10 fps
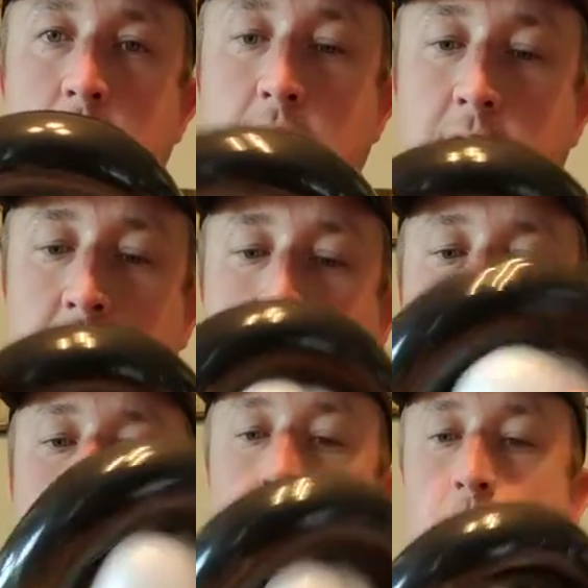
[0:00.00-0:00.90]
and
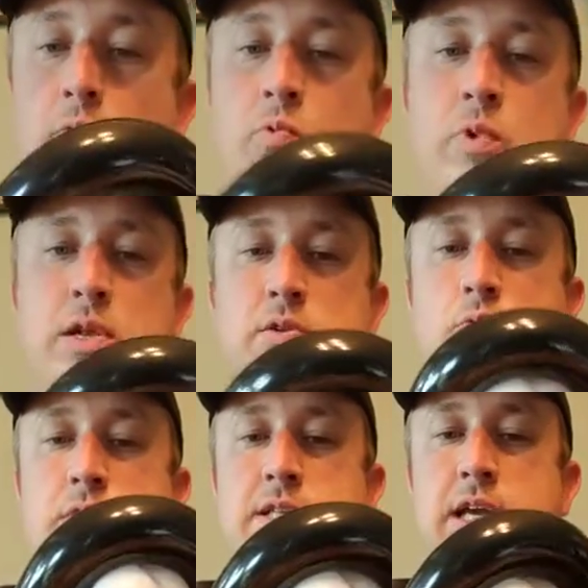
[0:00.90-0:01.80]

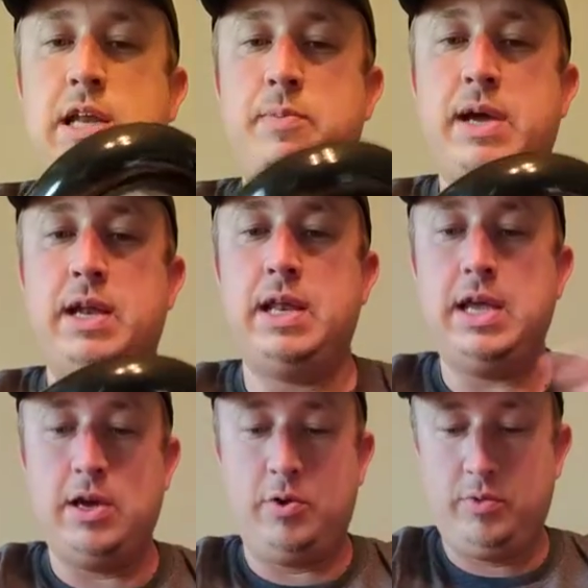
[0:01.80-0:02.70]
once I get it back
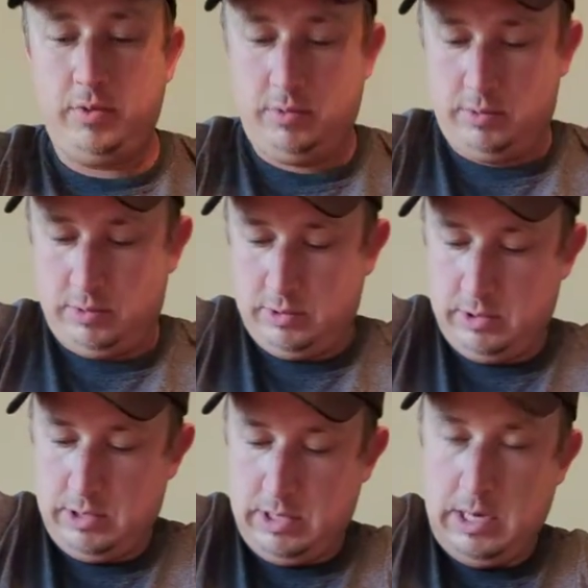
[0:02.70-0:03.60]
down,
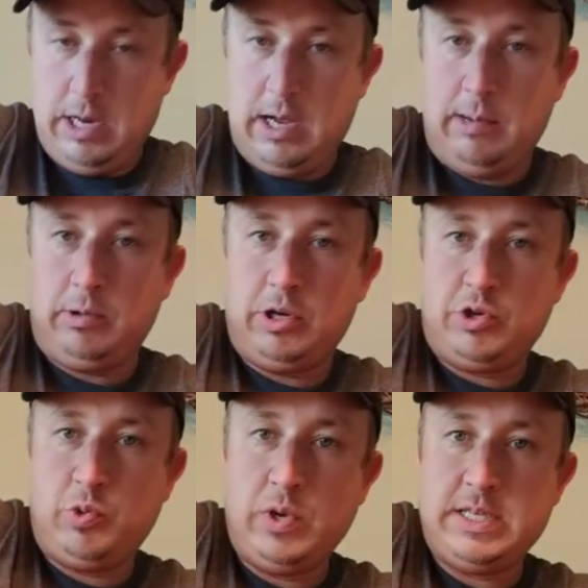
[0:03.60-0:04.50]
I'm going to
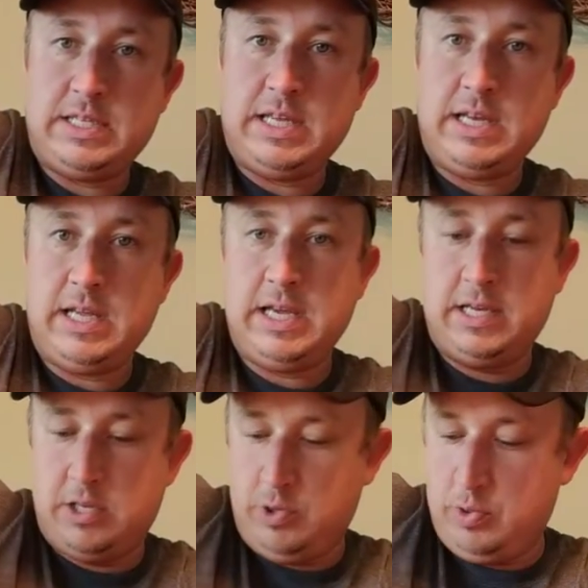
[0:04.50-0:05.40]
twist it
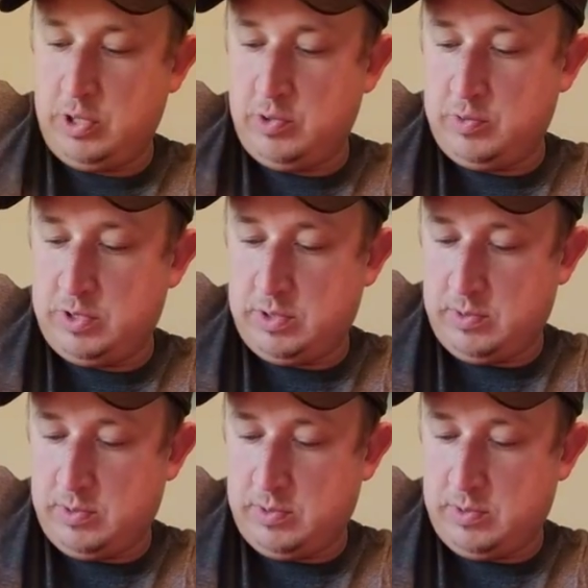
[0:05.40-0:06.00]
into those